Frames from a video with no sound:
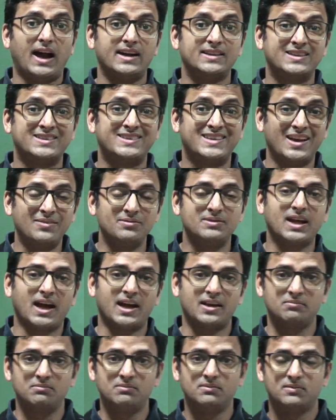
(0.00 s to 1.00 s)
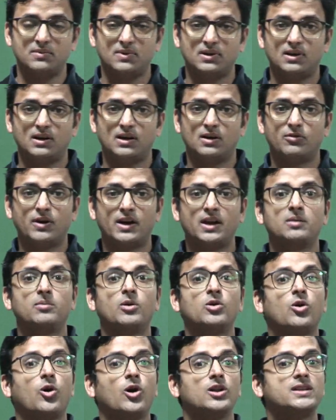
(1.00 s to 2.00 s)
At the same time, uh, worrying
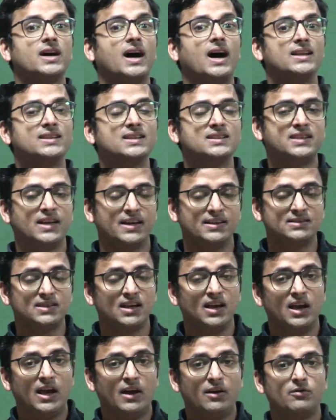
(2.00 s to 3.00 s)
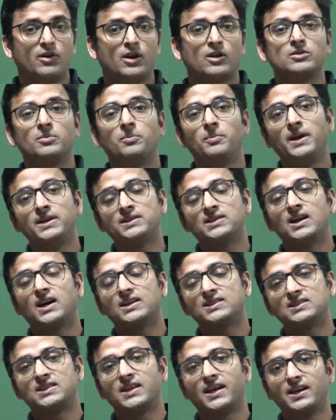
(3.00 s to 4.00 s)
about all the other things and one of the major
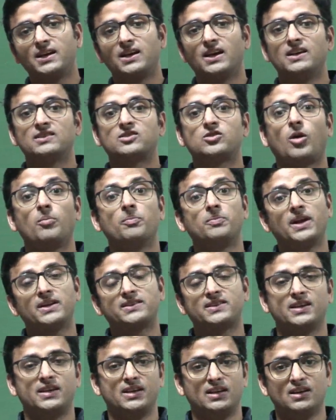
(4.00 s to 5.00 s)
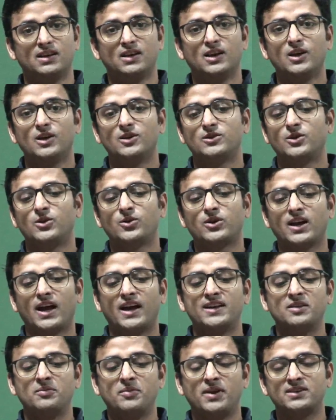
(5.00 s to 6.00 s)
other thing is complexity. So you can
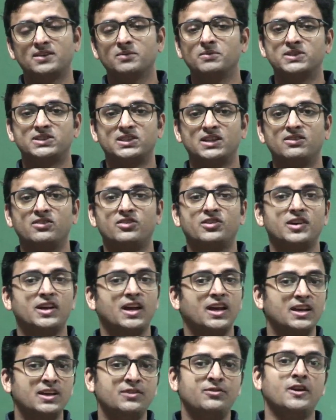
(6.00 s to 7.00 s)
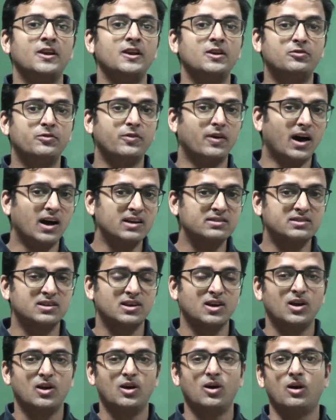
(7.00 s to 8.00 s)
either make the machine really, really fast
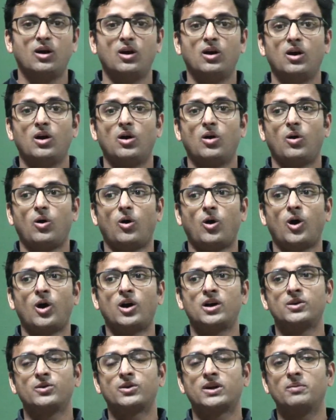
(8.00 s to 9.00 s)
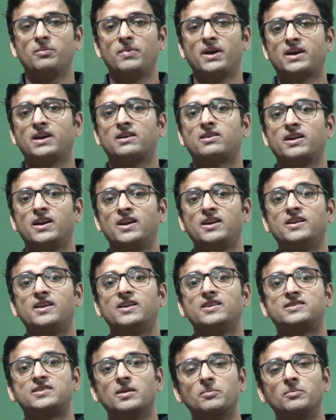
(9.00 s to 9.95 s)
or you can make it really, really